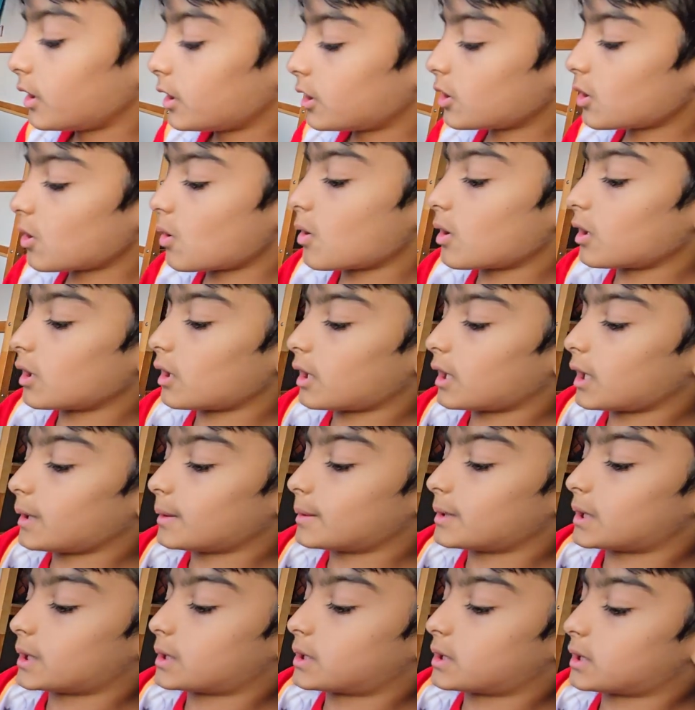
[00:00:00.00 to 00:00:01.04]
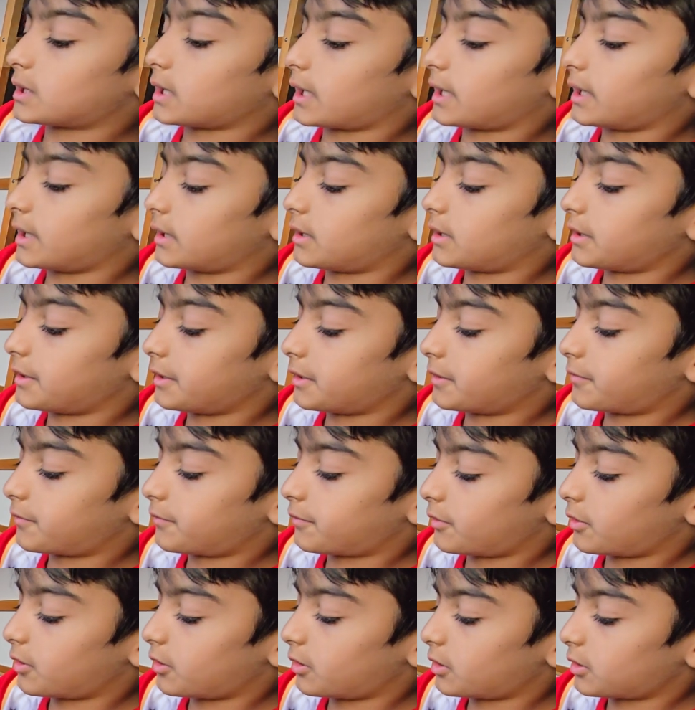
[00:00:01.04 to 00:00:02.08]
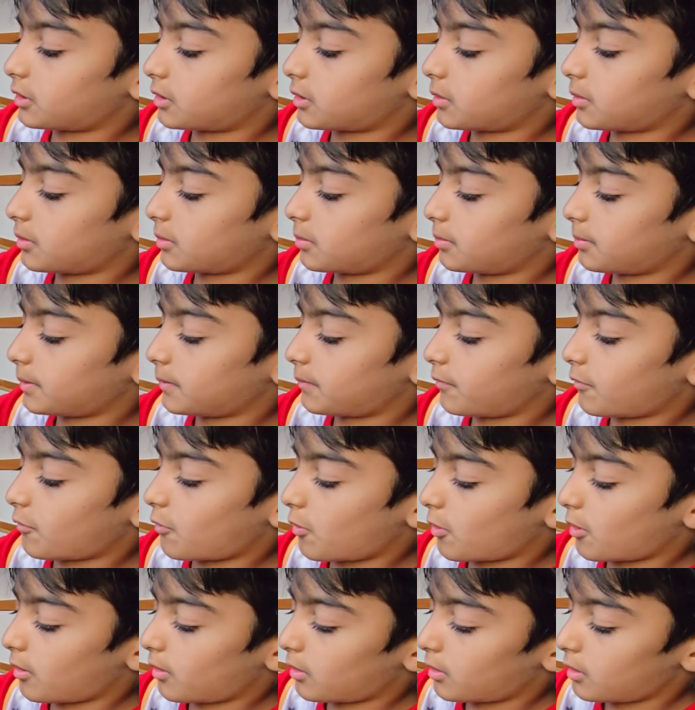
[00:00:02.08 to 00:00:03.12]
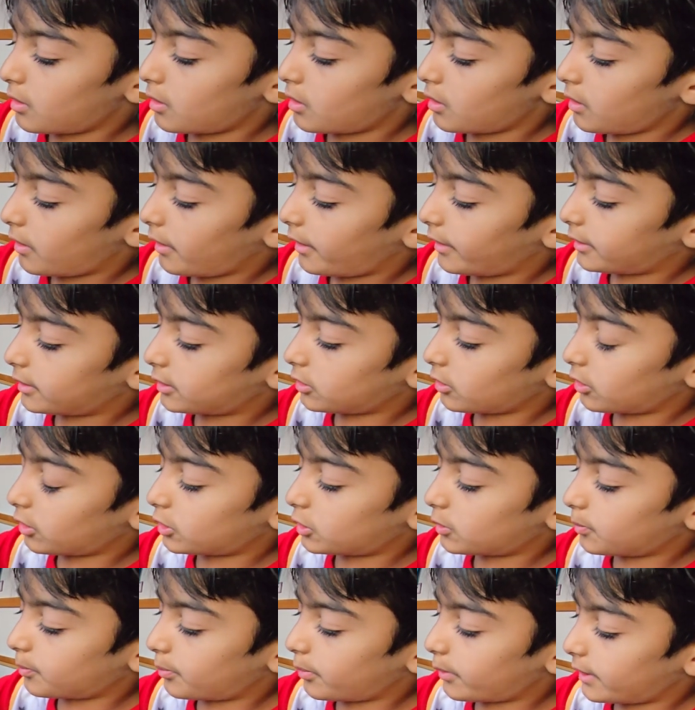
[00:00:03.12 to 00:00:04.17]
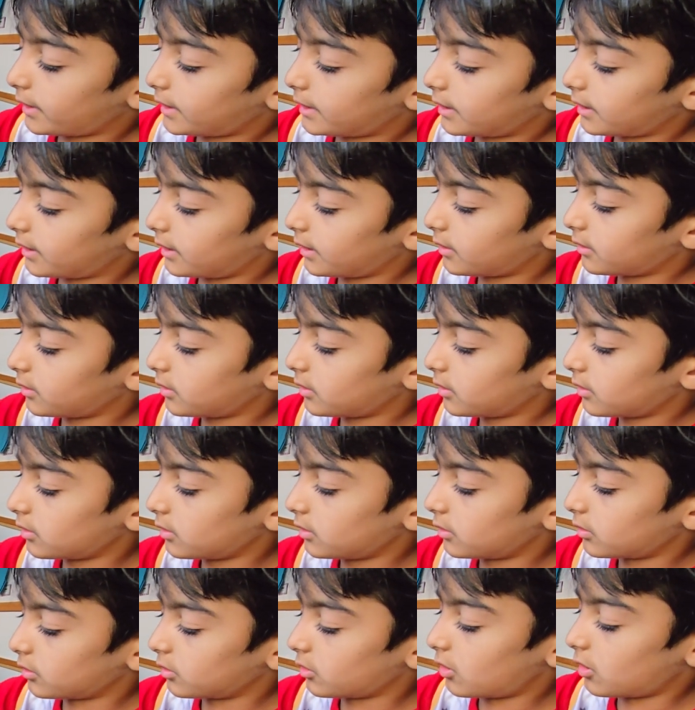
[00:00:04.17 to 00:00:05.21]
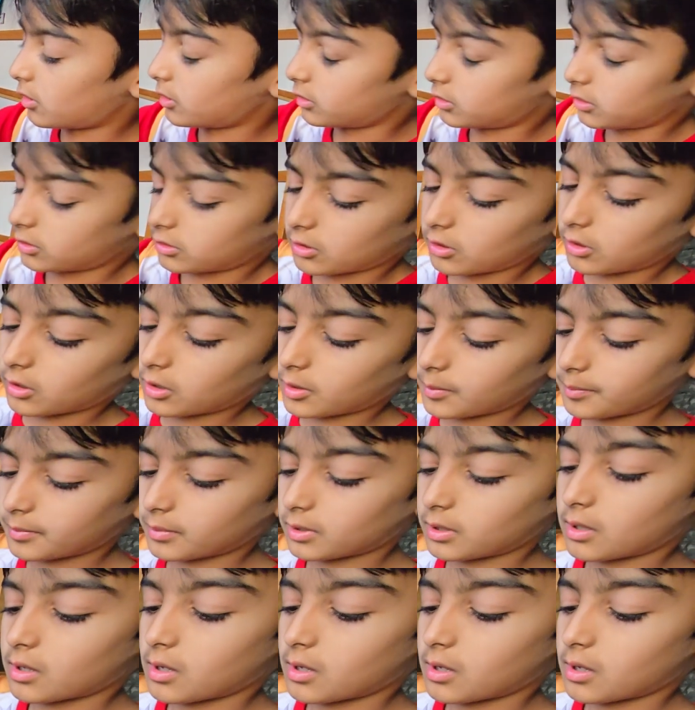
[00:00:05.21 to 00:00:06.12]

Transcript: You know what? Let me just get it here first before it starts breaking non-stop.